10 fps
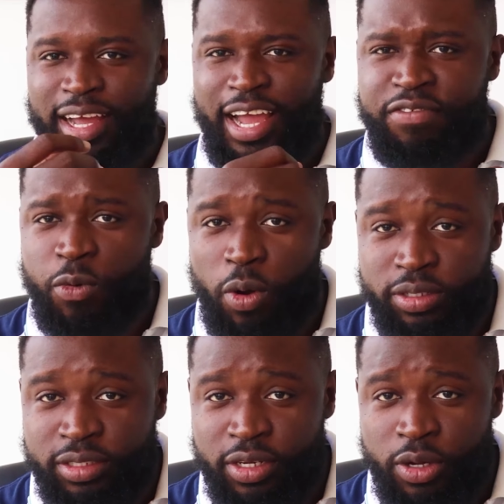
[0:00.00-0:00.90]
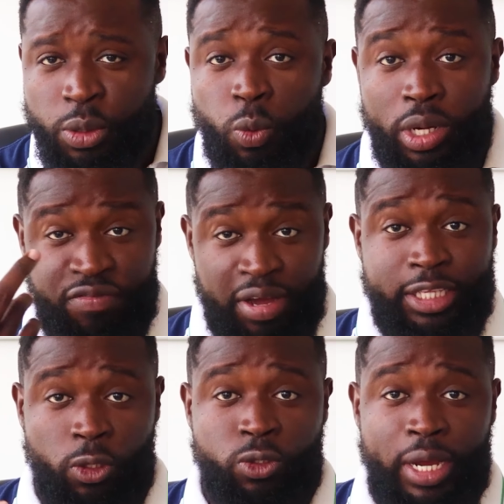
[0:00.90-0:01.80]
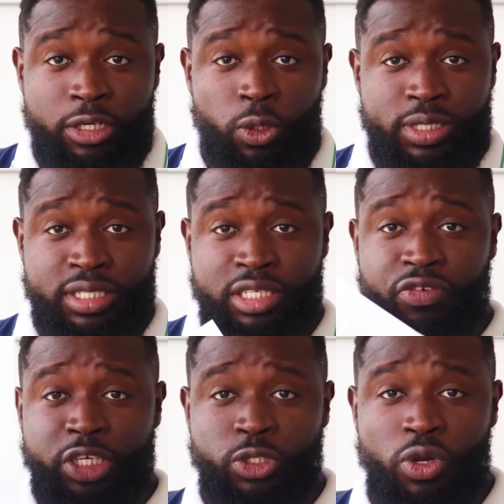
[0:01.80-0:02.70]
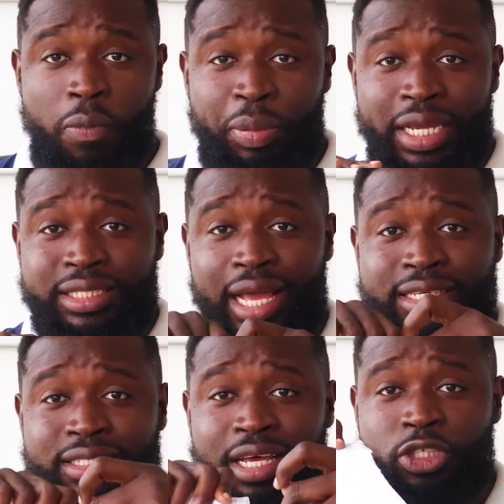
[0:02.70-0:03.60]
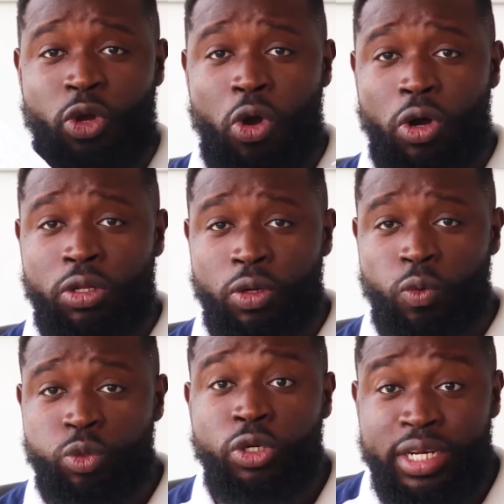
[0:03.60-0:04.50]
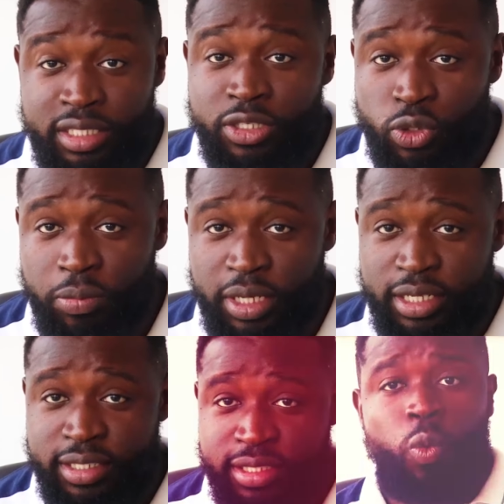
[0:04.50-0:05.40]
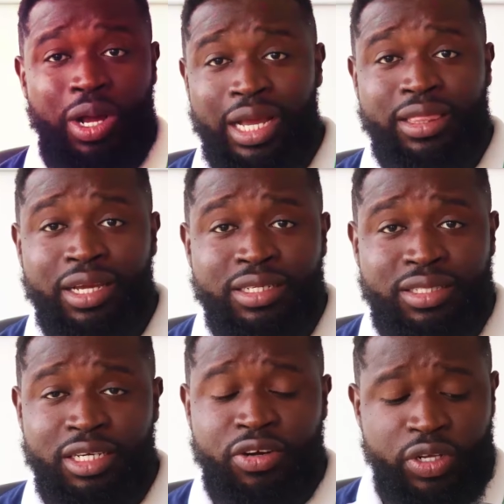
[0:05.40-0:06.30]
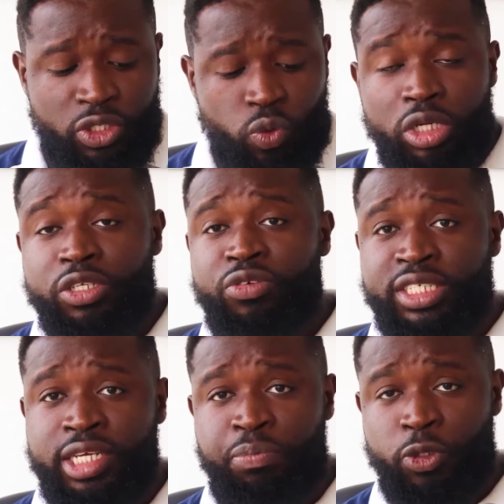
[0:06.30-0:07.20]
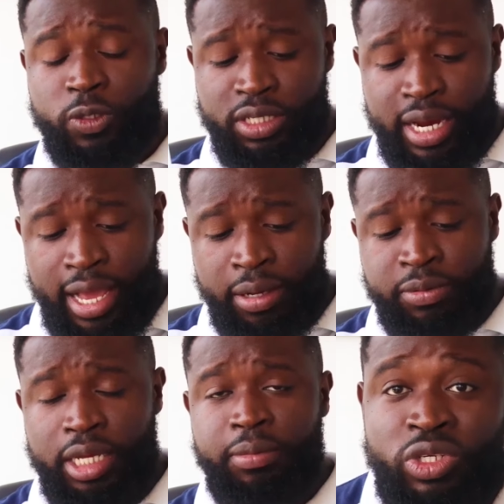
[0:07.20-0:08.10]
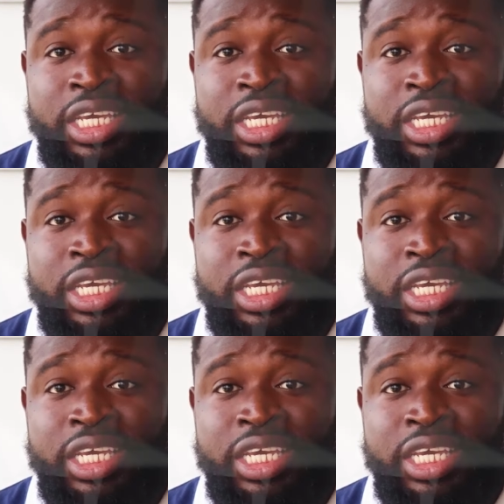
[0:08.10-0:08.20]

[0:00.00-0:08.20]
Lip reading: Hey everyone, what if I told you I know the secrets to not paying taxes at all? Would you listen to me? Well, I think this secret is what the rich keep using that helps them to